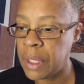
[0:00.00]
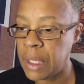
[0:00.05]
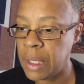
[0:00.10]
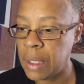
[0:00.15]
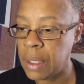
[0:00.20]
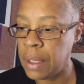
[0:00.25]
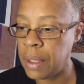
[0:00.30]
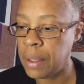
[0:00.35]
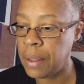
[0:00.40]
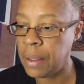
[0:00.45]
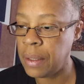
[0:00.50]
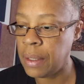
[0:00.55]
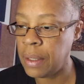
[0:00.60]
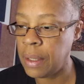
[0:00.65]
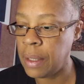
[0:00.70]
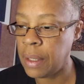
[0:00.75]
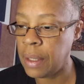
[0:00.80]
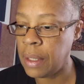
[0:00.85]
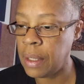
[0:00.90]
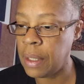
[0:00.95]
See,
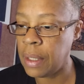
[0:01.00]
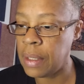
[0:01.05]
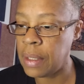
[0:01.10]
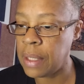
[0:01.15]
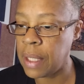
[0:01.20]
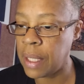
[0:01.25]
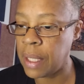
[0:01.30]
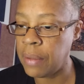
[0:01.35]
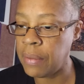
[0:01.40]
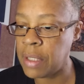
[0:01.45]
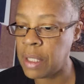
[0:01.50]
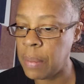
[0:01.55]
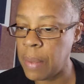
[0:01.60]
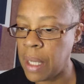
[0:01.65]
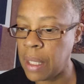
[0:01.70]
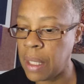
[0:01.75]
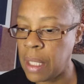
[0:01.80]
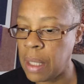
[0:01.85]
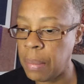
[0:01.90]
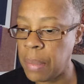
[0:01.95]
it's like every time
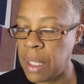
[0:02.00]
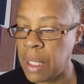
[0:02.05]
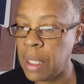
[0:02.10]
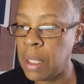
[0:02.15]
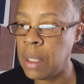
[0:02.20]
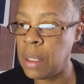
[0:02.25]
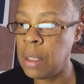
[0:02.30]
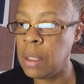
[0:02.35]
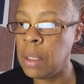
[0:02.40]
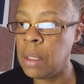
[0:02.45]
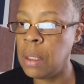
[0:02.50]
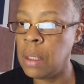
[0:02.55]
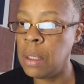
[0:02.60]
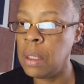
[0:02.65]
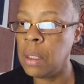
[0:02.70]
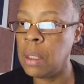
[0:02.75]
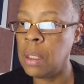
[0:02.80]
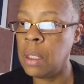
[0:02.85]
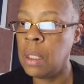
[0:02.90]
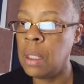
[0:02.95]
I come in
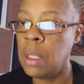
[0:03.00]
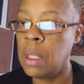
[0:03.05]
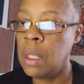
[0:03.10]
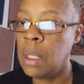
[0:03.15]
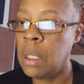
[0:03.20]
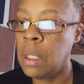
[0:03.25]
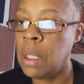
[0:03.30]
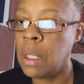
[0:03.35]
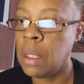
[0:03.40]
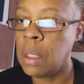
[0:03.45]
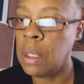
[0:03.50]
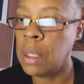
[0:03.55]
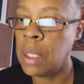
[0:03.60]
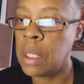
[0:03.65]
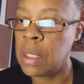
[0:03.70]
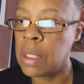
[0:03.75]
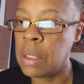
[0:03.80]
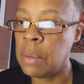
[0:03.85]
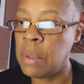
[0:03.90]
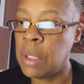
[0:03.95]
and look
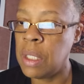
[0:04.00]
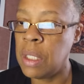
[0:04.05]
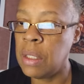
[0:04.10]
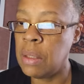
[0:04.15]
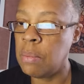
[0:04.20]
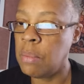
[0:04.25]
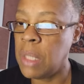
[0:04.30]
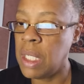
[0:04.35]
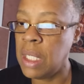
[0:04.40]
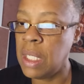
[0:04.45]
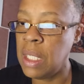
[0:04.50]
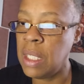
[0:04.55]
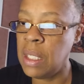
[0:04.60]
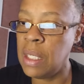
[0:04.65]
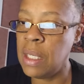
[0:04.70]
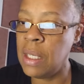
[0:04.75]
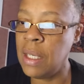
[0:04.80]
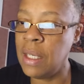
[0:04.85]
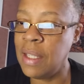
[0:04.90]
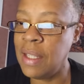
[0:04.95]
at some of these
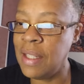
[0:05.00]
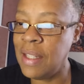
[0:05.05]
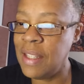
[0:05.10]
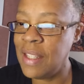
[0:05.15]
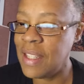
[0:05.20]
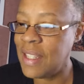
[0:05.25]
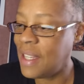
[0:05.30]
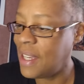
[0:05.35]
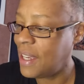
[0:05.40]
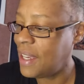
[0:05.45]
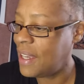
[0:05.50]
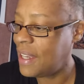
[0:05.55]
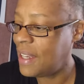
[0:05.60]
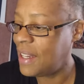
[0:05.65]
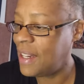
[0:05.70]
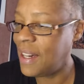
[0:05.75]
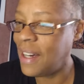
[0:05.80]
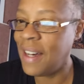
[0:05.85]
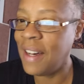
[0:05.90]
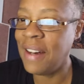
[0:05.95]
meanings.
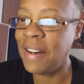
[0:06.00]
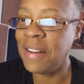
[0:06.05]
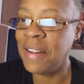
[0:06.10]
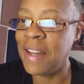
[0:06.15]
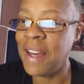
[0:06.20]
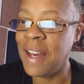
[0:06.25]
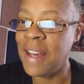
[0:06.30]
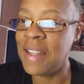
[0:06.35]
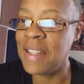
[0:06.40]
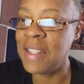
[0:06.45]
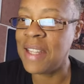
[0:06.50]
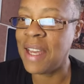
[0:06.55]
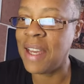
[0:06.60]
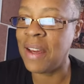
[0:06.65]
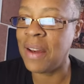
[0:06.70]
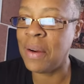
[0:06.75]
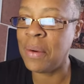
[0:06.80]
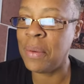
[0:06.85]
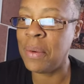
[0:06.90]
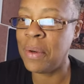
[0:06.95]
Oh, God, it's
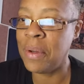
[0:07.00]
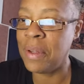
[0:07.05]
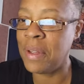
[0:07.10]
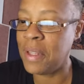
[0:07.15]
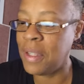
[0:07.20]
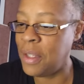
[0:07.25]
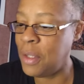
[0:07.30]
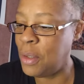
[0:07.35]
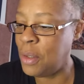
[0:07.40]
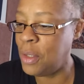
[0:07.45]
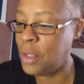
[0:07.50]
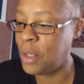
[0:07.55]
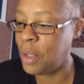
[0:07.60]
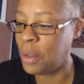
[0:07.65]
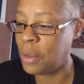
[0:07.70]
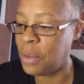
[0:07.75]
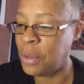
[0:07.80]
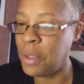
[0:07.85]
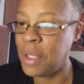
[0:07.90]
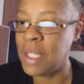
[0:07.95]
like, you
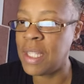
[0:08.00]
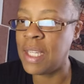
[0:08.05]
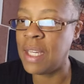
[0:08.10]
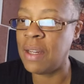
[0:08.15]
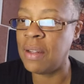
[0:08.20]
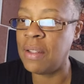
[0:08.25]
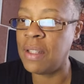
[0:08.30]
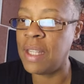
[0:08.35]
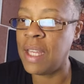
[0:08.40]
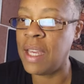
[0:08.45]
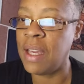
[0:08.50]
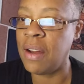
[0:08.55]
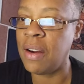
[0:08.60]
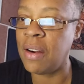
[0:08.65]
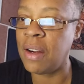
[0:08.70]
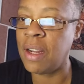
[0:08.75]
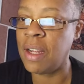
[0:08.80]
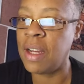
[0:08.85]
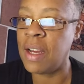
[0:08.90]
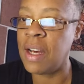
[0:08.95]
know, you could tell they
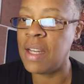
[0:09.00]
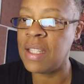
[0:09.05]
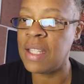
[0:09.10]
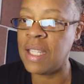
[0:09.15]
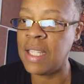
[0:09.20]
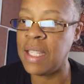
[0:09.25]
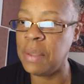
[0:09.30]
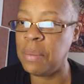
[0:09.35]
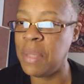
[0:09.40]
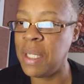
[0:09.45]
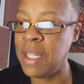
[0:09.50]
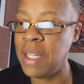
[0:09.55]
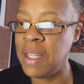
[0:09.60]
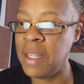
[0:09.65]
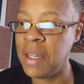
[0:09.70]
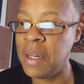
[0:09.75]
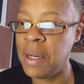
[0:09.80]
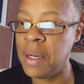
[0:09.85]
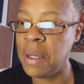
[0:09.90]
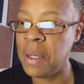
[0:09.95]
are constantly
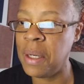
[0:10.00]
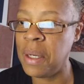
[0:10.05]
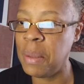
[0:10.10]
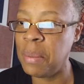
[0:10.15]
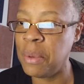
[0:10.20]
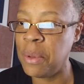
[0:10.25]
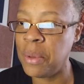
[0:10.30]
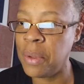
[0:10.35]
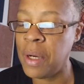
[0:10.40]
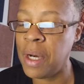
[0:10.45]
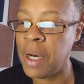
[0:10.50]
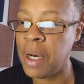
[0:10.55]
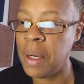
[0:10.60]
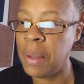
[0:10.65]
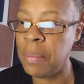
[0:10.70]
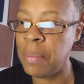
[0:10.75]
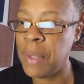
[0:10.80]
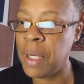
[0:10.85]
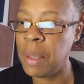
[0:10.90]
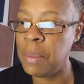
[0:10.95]
being
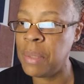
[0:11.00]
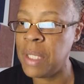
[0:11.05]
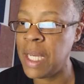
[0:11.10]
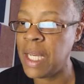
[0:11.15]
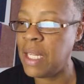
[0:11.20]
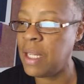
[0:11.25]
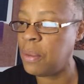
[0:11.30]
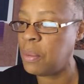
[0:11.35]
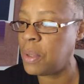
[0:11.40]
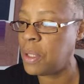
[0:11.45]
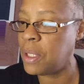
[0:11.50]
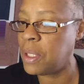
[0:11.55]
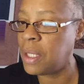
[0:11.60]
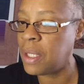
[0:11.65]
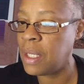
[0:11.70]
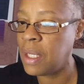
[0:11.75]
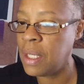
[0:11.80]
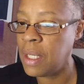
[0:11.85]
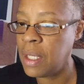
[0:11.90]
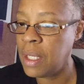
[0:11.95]
updated with
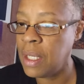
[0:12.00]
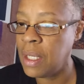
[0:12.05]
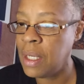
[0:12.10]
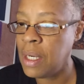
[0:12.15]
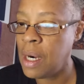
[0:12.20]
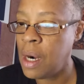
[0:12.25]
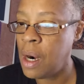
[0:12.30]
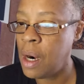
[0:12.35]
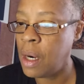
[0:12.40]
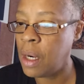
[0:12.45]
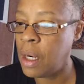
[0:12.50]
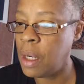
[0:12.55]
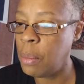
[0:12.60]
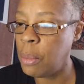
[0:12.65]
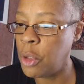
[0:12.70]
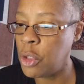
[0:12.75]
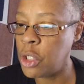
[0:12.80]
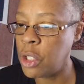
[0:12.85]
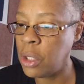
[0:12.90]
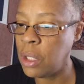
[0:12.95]

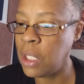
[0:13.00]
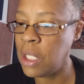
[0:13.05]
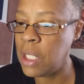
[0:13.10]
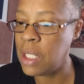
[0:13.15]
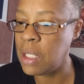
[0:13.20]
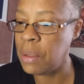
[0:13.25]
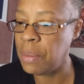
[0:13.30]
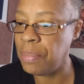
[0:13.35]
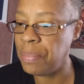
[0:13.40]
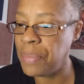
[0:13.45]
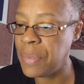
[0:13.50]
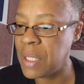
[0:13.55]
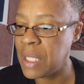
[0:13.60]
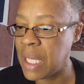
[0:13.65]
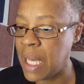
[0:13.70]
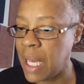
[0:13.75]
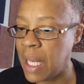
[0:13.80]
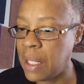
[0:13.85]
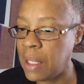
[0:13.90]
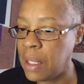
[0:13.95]
commercialism,
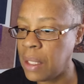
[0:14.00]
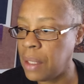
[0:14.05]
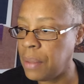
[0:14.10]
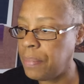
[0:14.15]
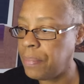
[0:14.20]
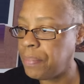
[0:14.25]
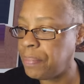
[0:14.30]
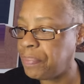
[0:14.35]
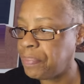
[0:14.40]
sadly.